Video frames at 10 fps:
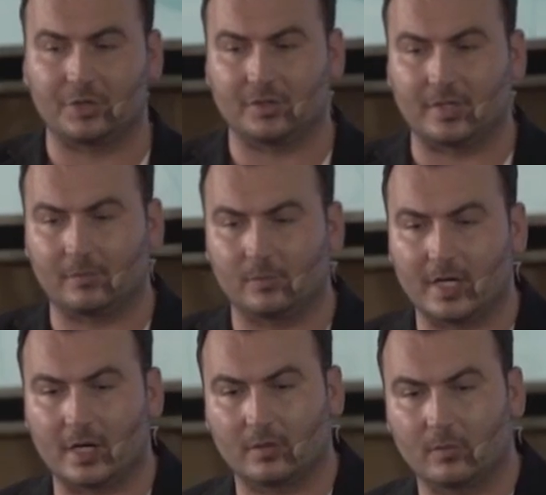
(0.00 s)
structure that
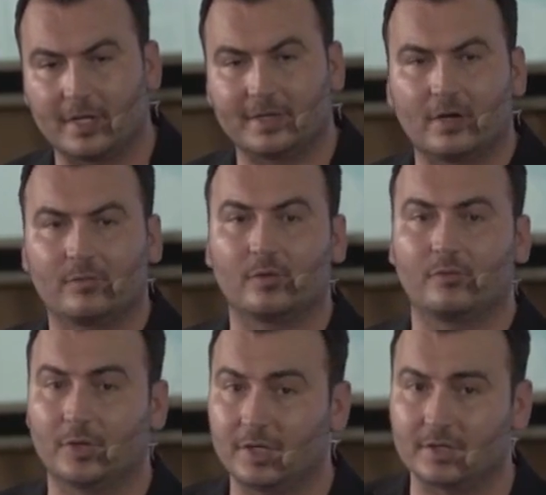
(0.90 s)
we are right now
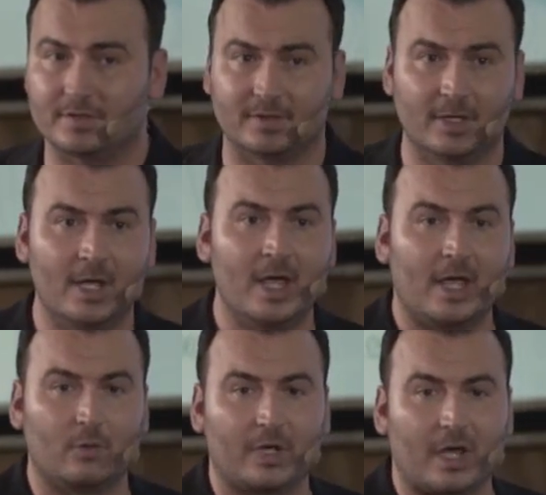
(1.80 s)
for 3 years,
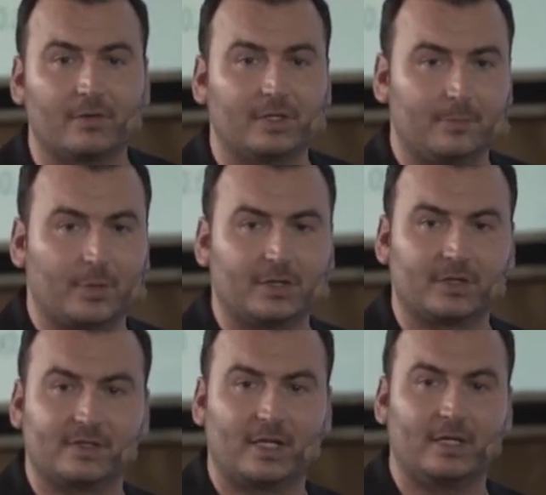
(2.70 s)
and we have a deep
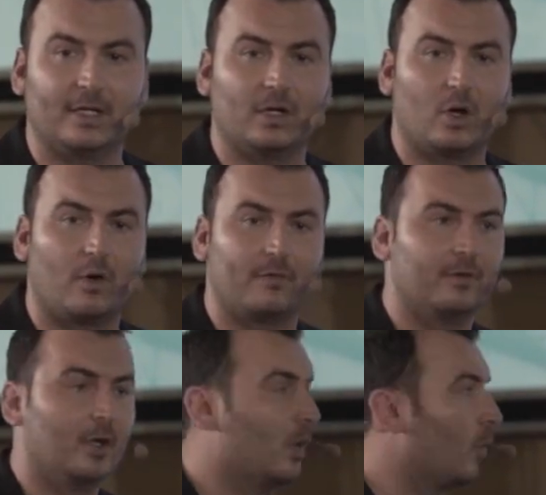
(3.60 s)
understanding
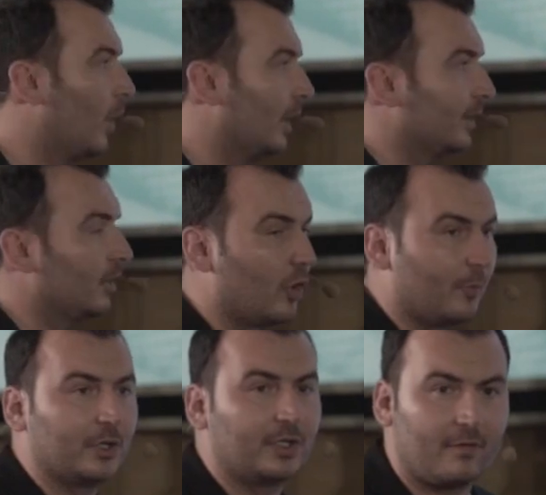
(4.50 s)
of what
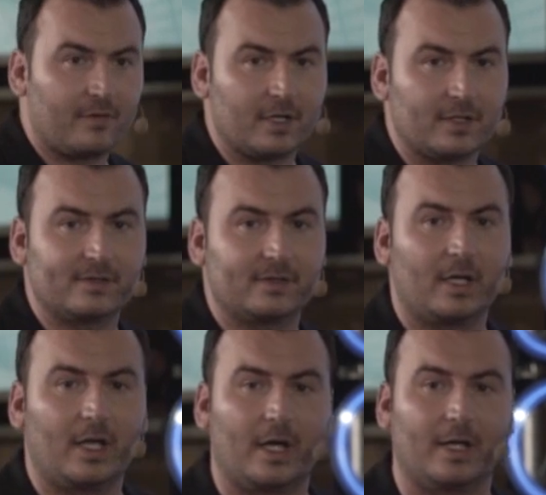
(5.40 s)
corporate governance
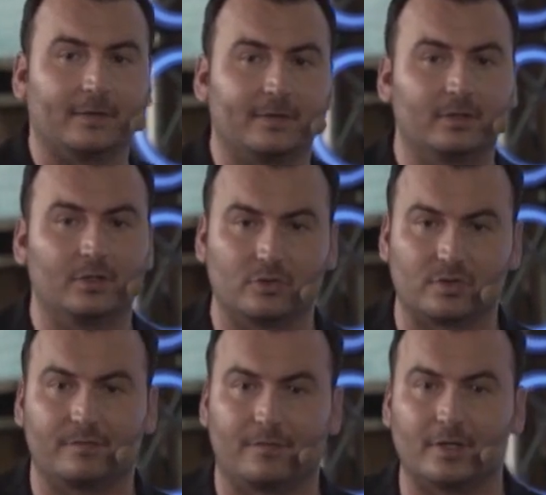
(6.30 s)
and the
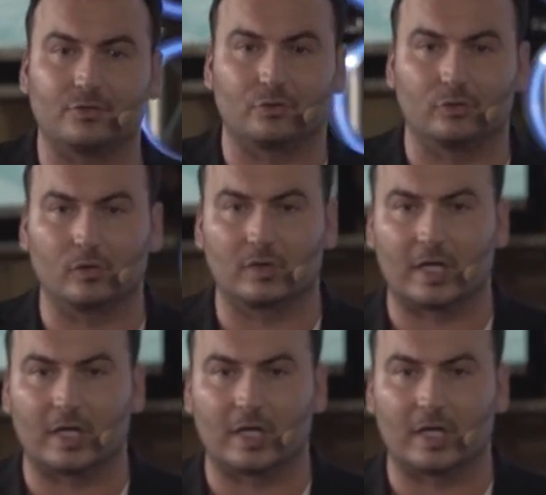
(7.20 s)
use of funds should